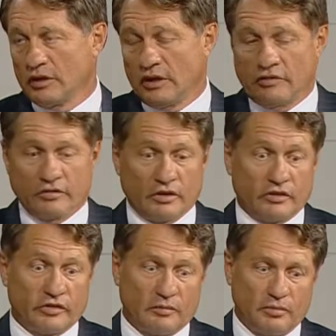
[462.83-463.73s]
Is there an
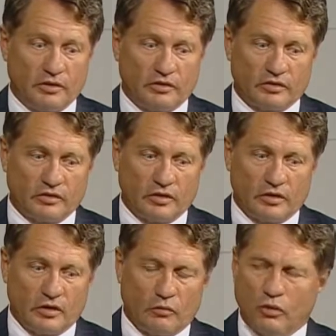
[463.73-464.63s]
excipient?
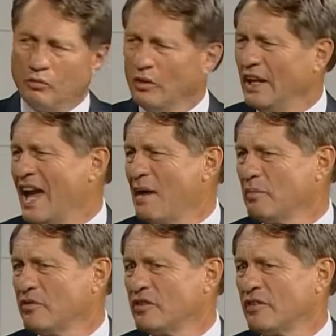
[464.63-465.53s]
What really
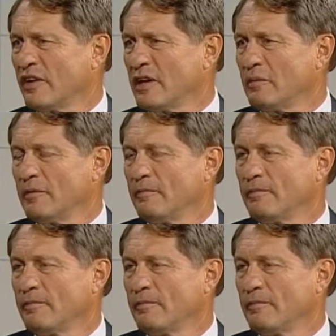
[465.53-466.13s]
happens to the vitamin?